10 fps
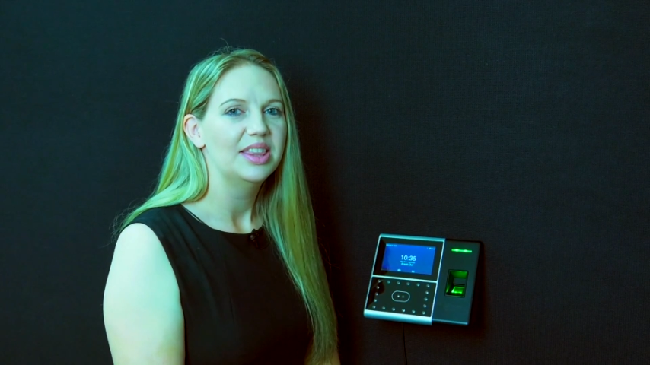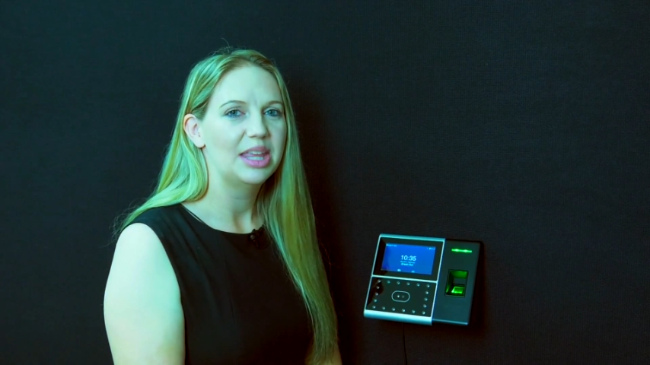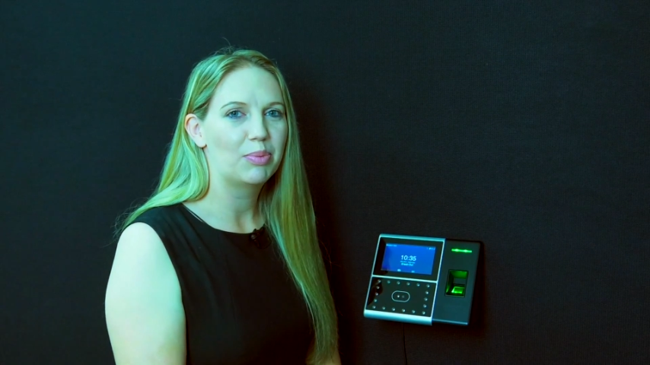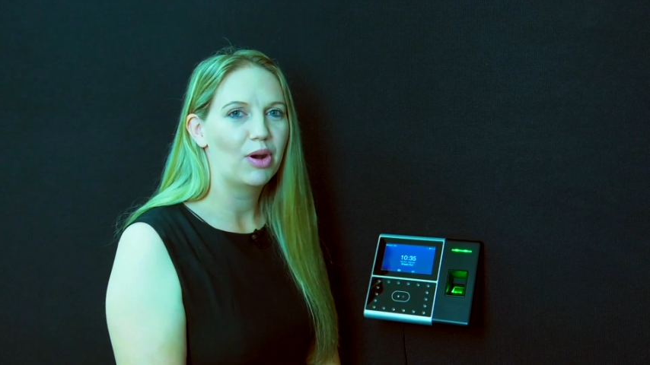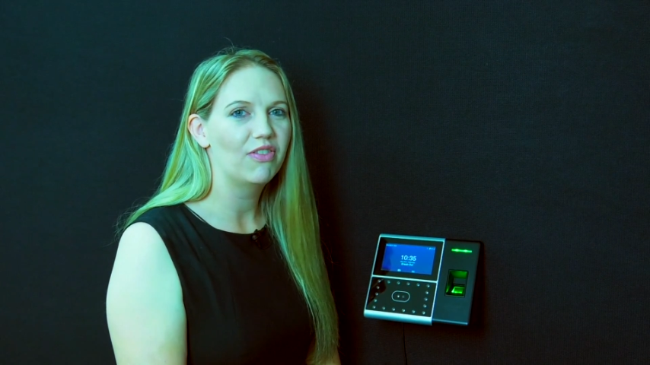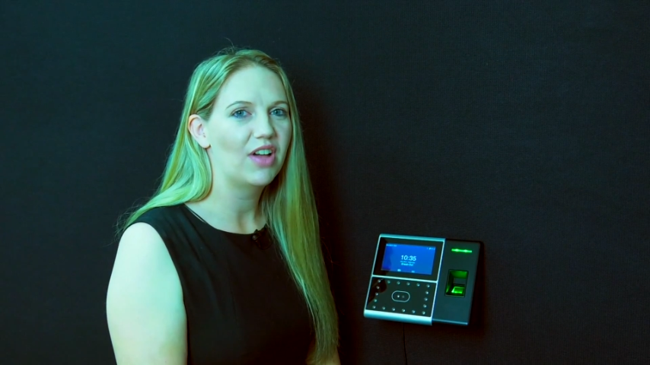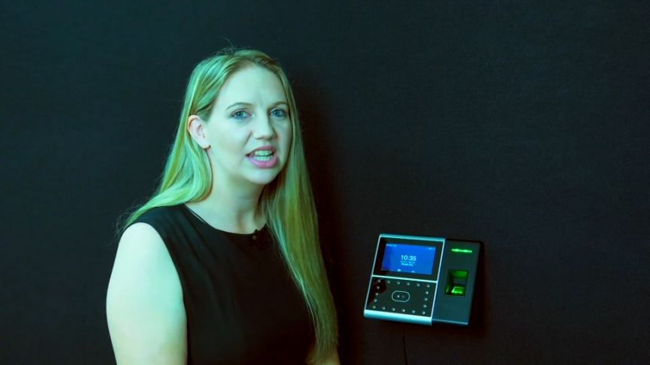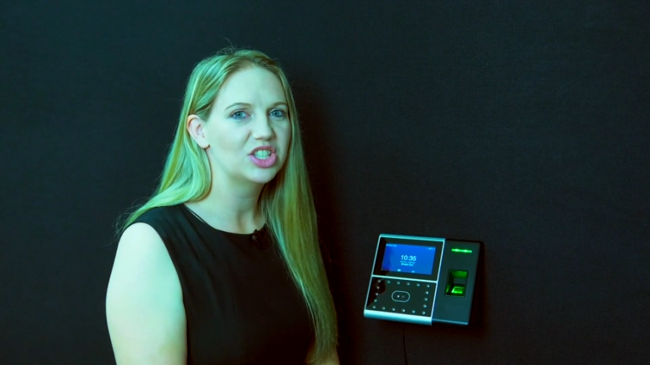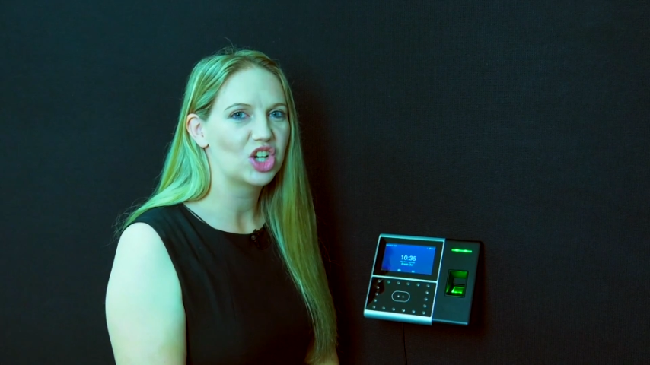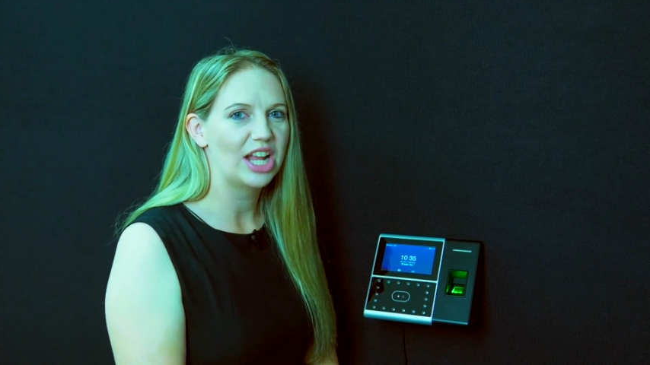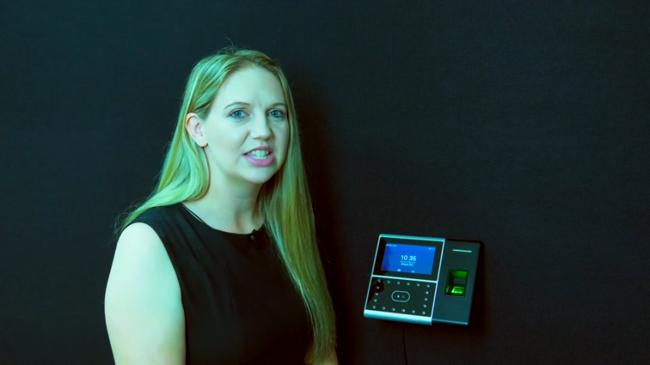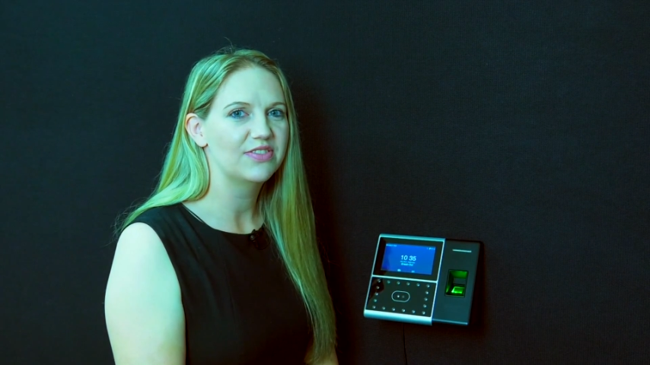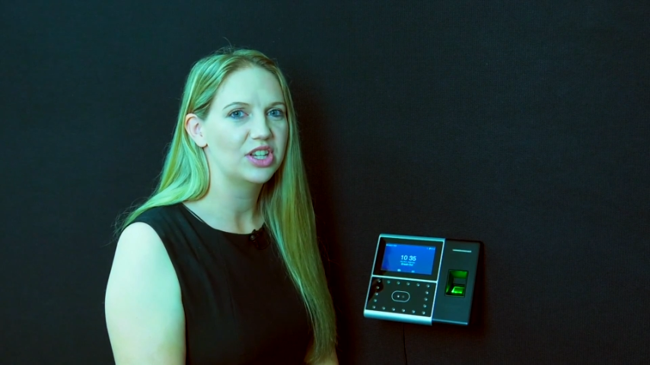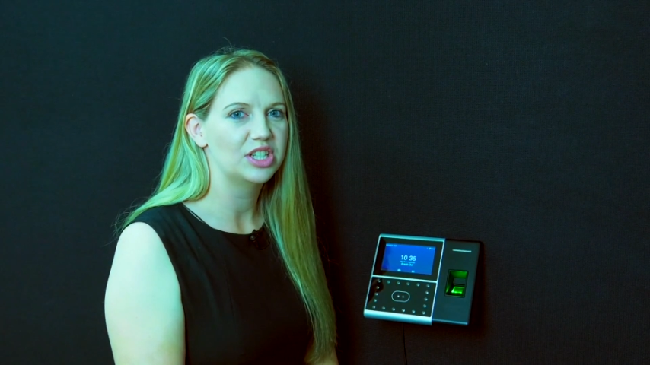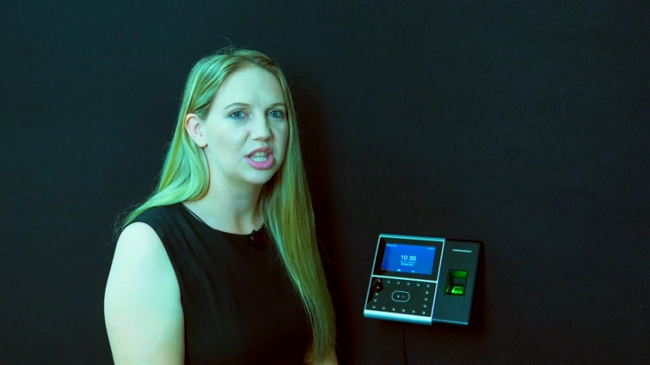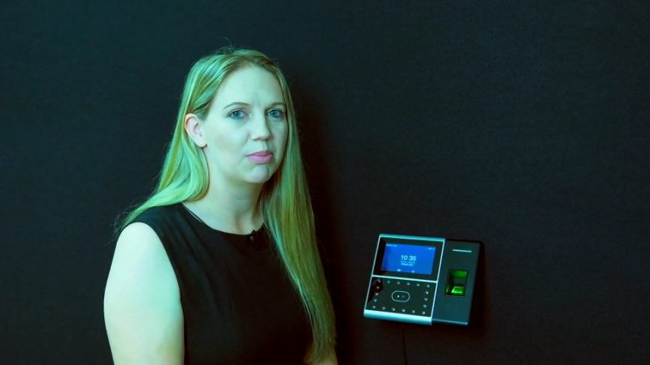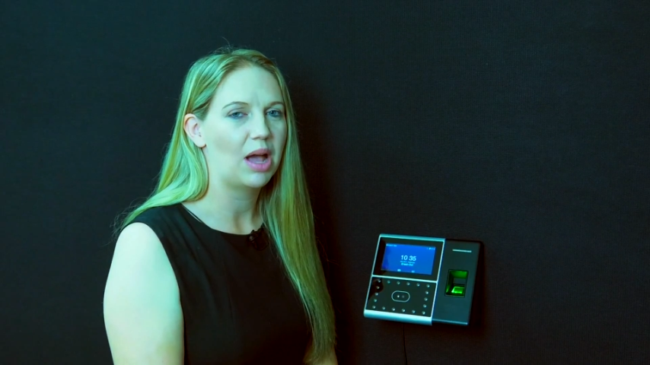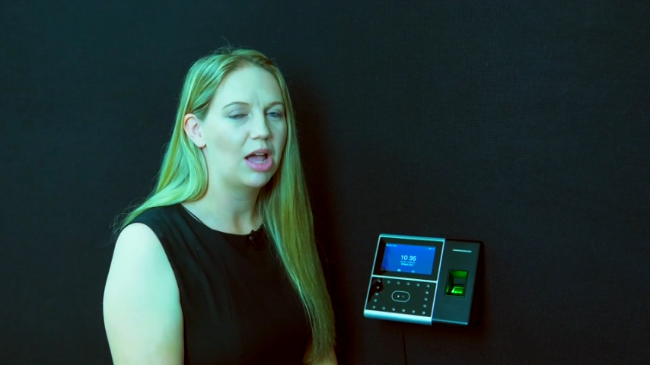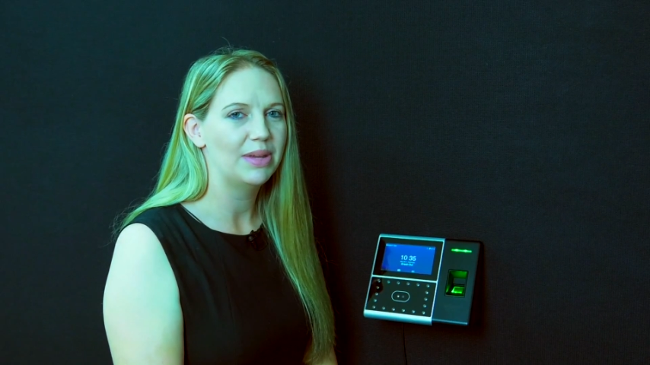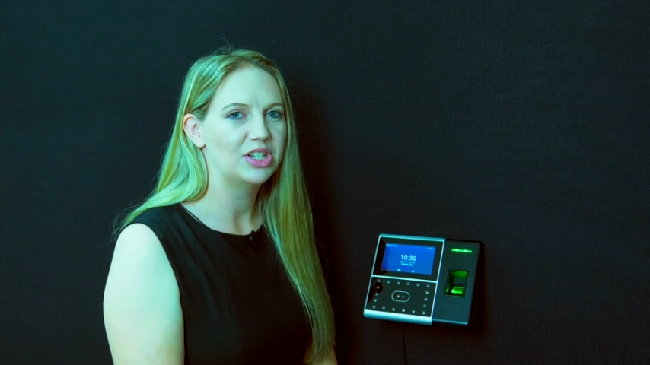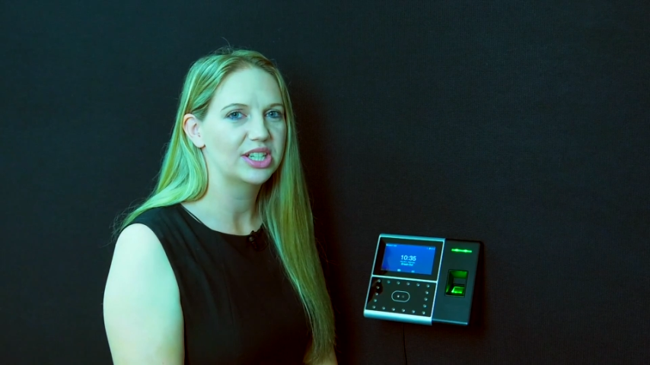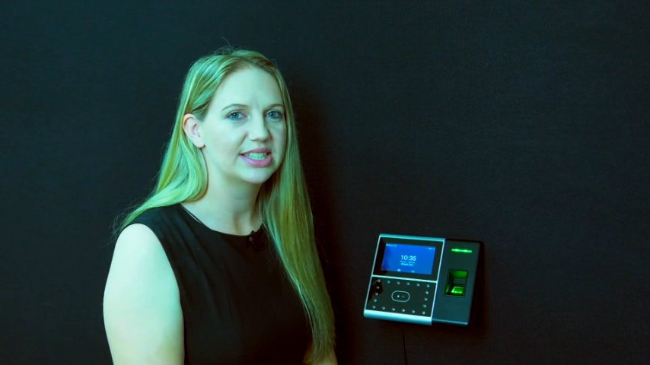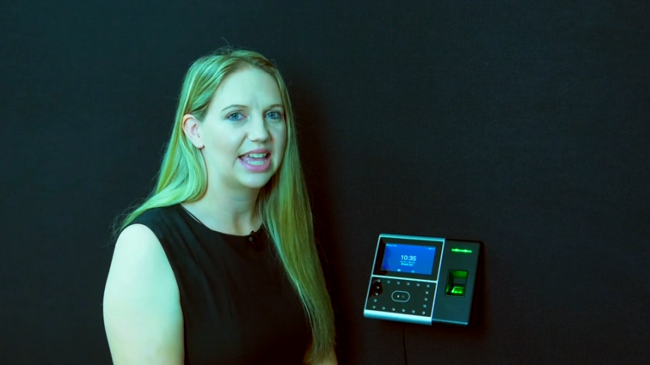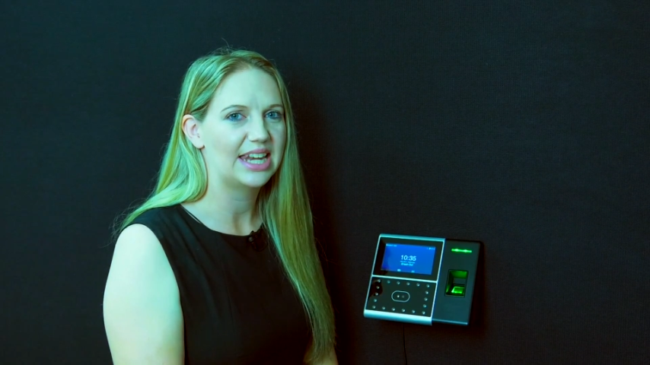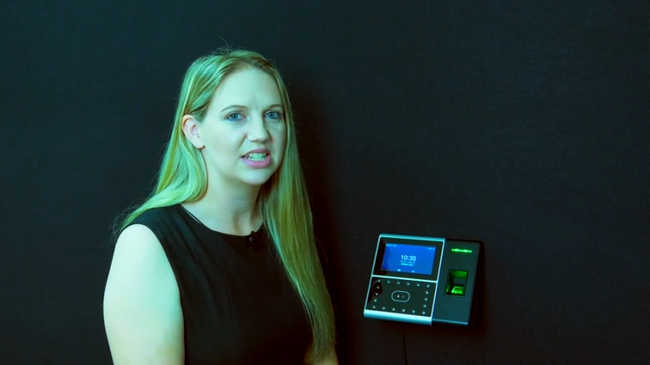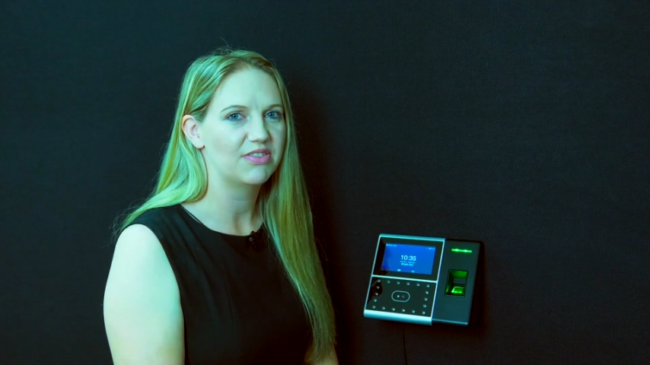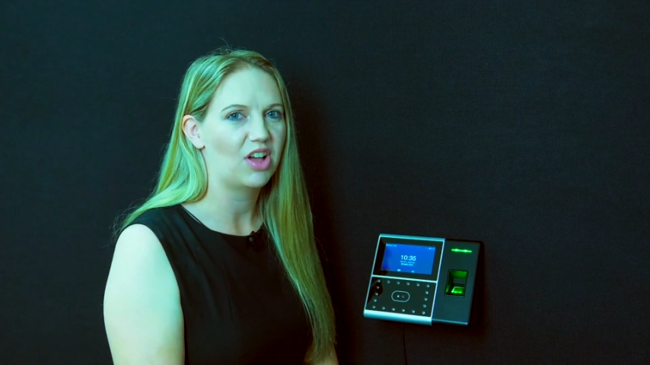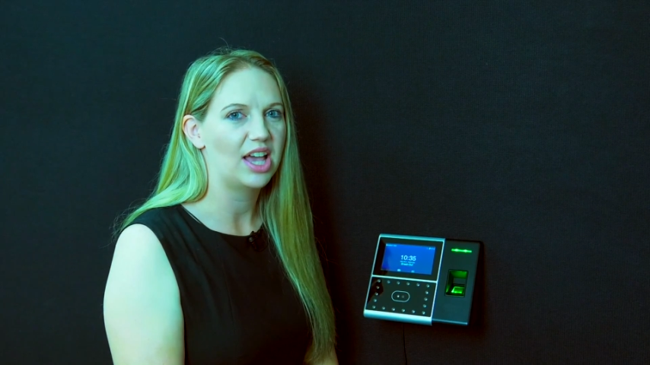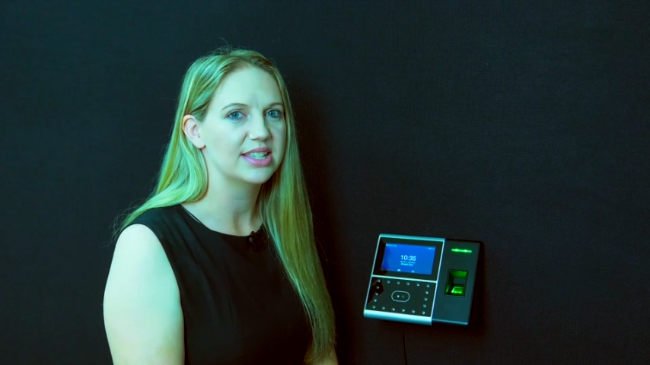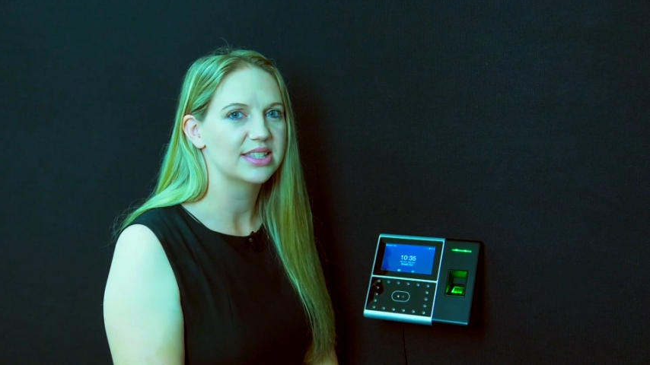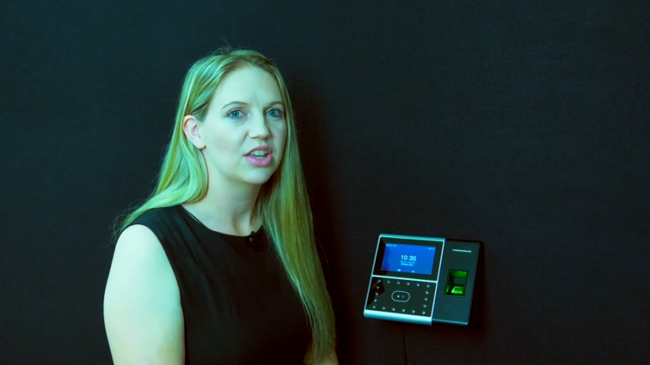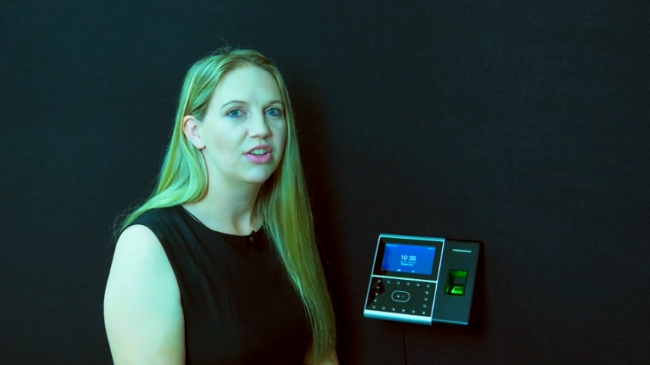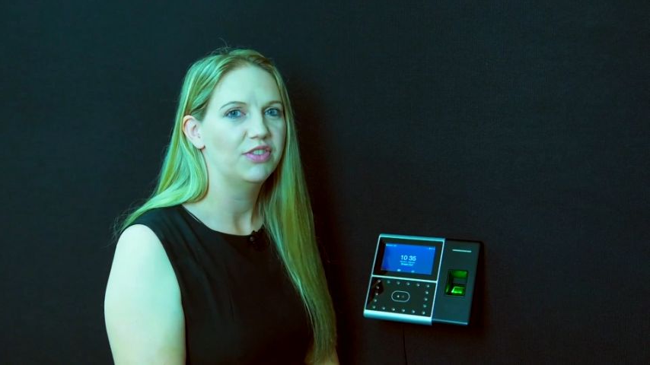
their profile is transferred to the biometric scanner device